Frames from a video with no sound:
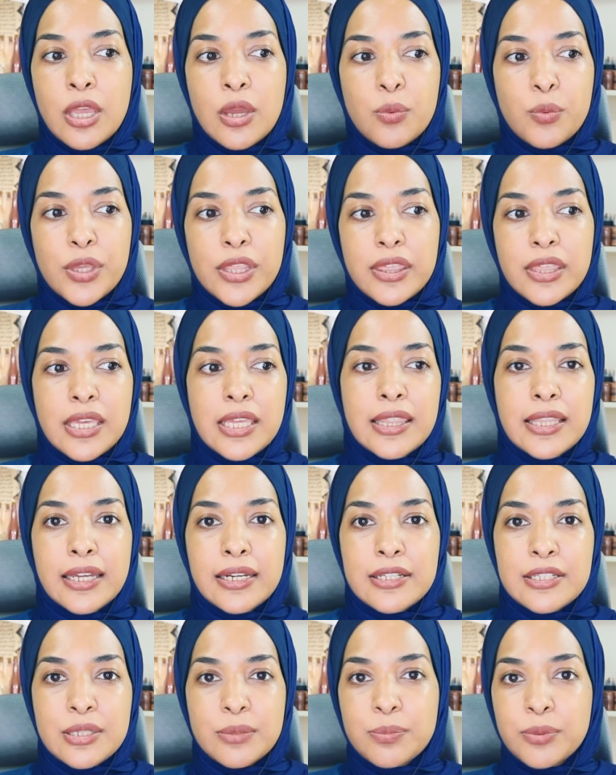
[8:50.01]
we think that
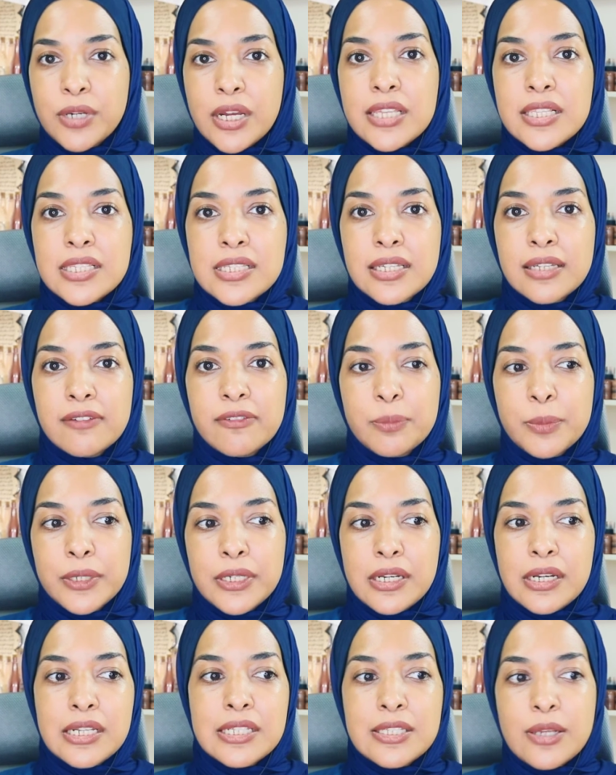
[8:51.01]
is oppressive, but
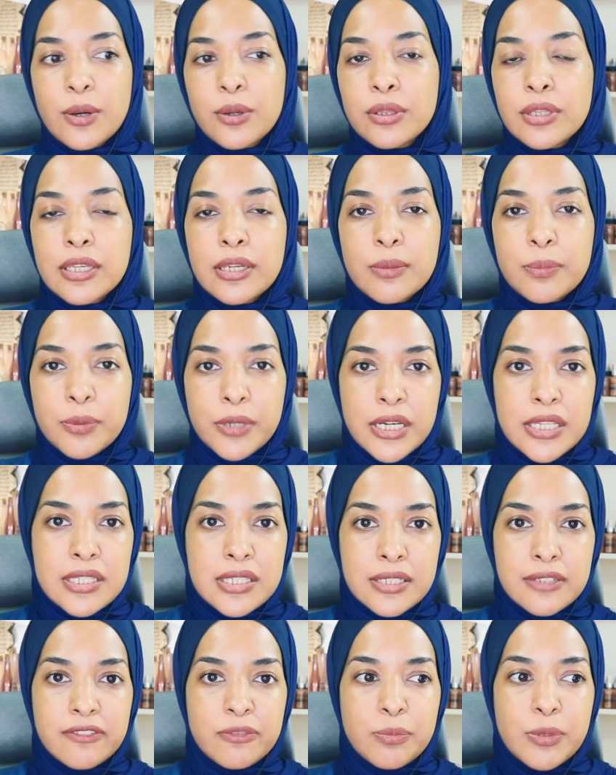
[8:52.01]
it is only
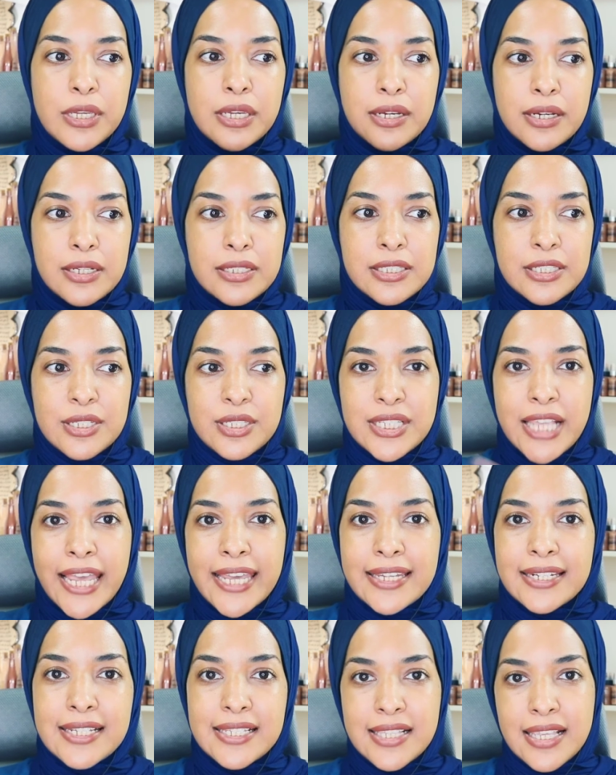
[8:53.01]
oppressive because
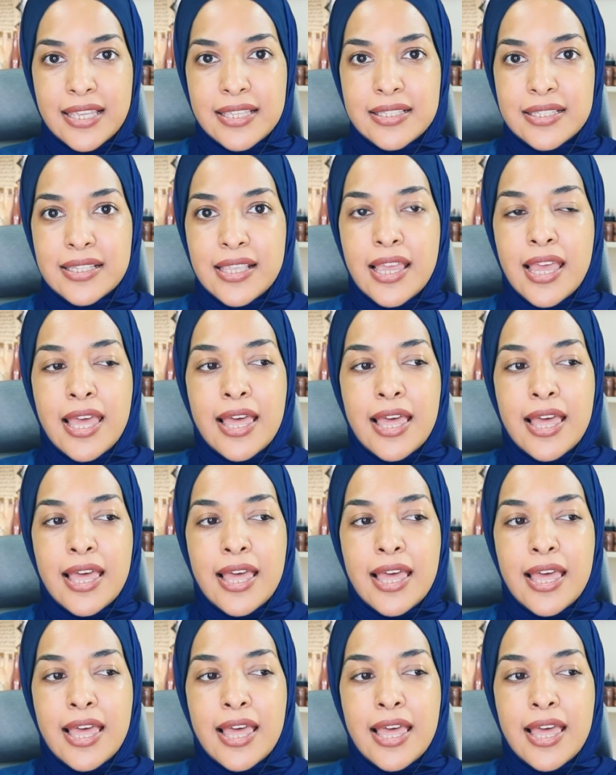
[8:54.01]
society says